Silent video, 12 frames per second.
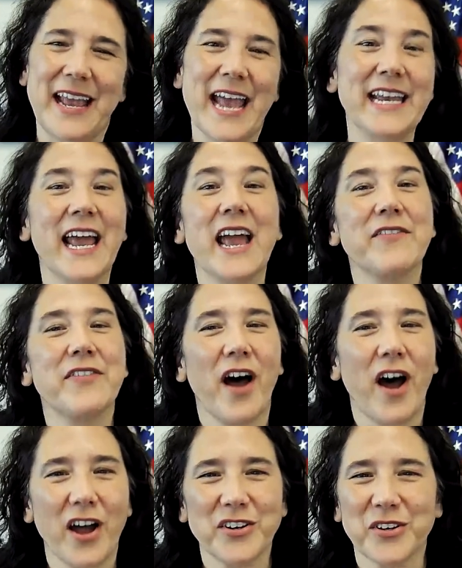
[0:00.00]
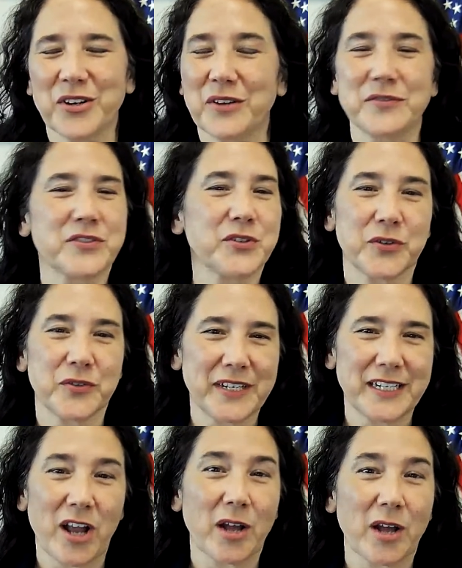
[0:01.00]
and I have the honor of
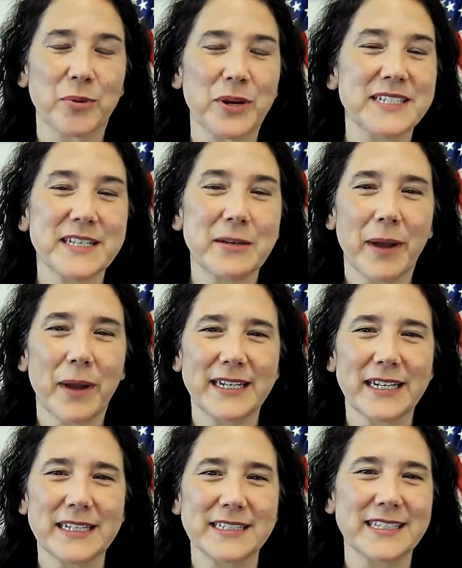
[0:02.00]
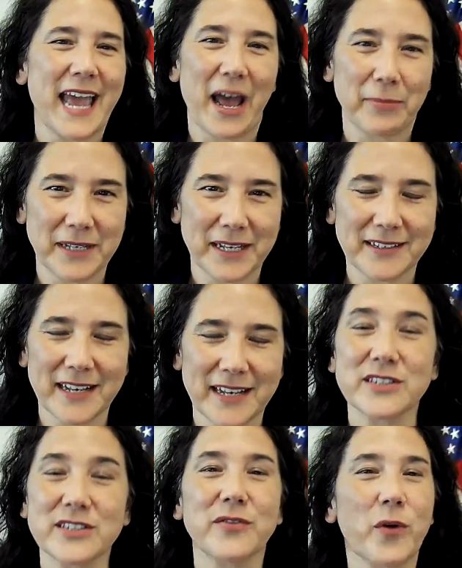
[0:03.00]
serving on President Biden's cabinet as
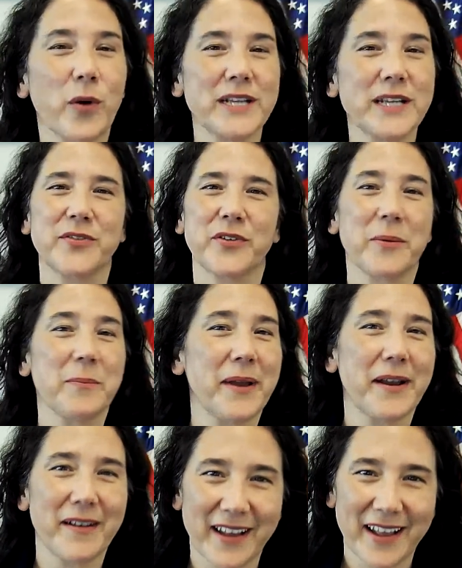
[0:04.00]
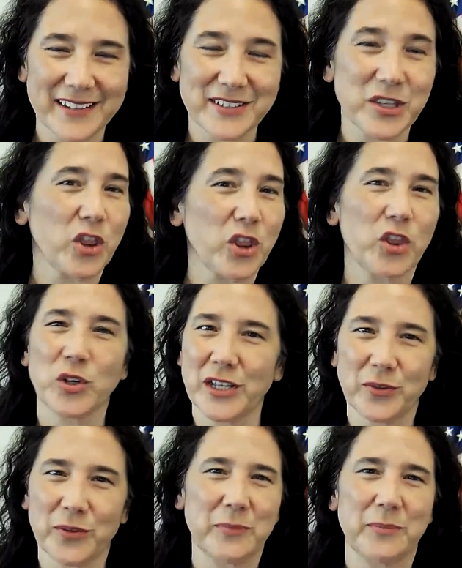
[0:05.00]
the voice for America's
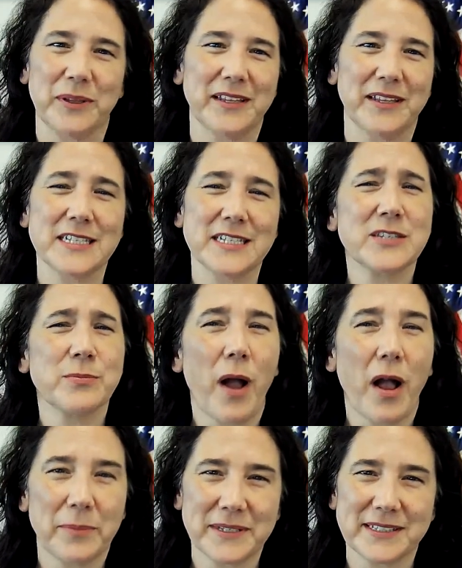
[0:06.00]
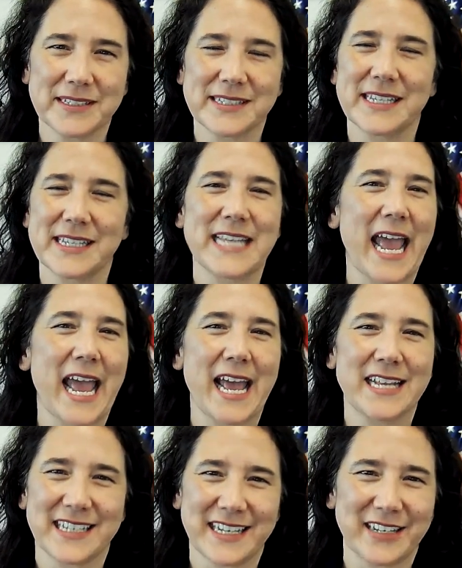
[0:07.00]
33 million small businesses
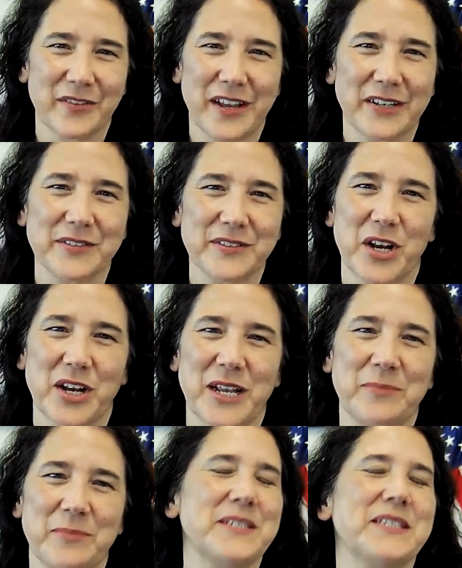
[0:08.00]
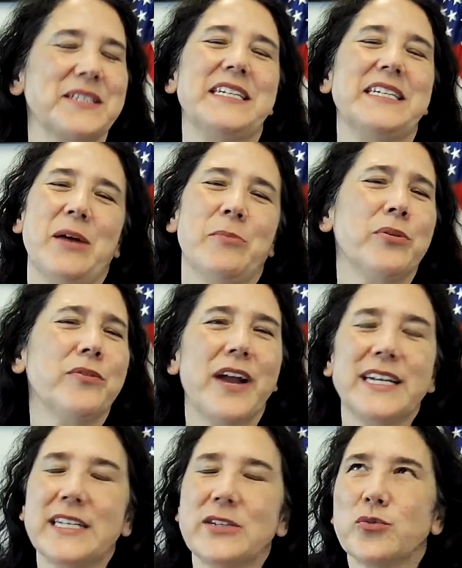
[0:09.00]
and innovative startups,
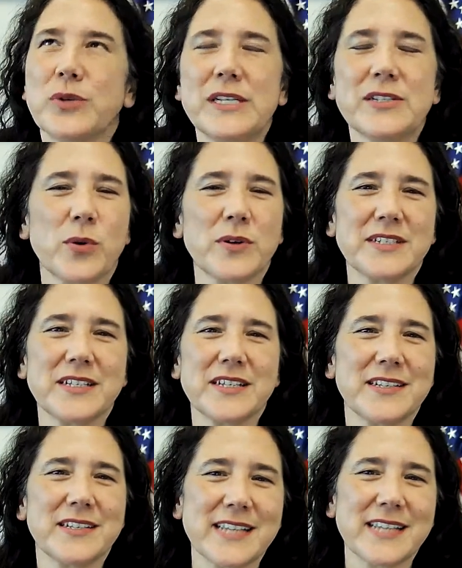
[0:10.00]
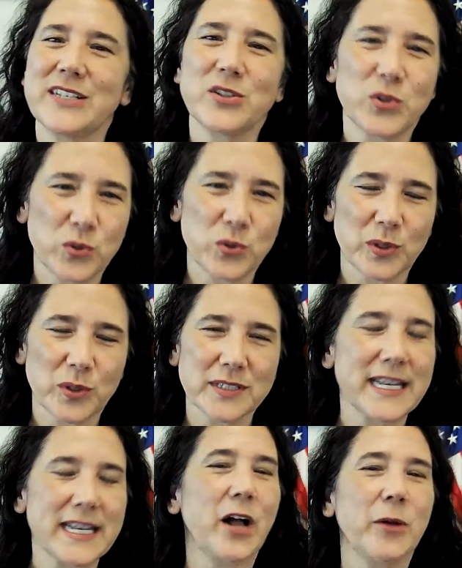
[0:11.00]
providing resources and tools
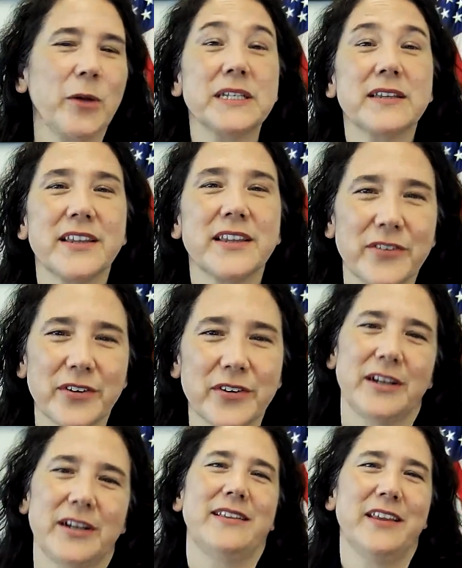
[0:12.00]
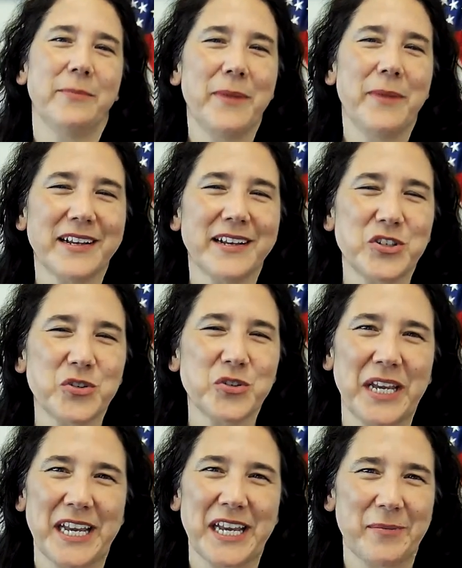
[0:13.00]
to help deliver the American
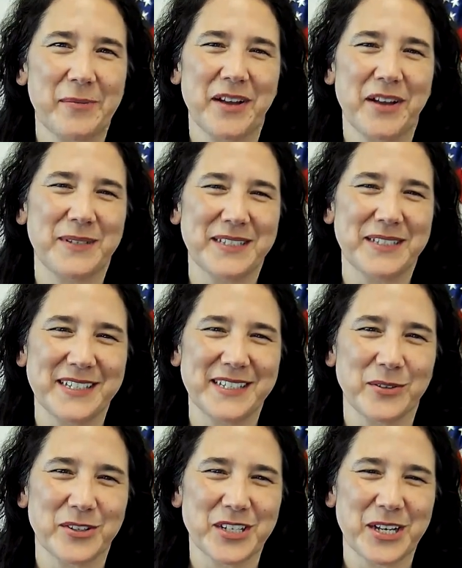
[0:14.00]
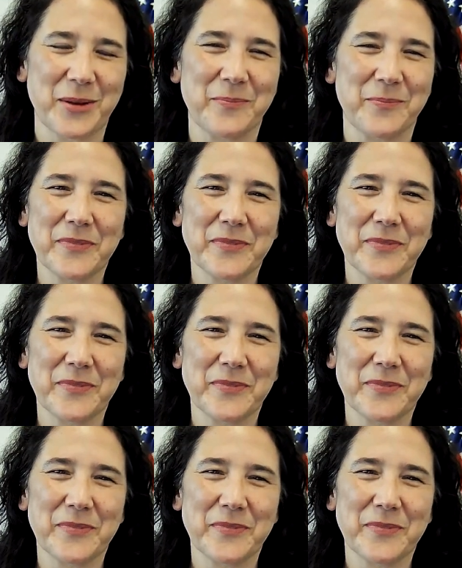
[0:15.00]
dream of business ownership.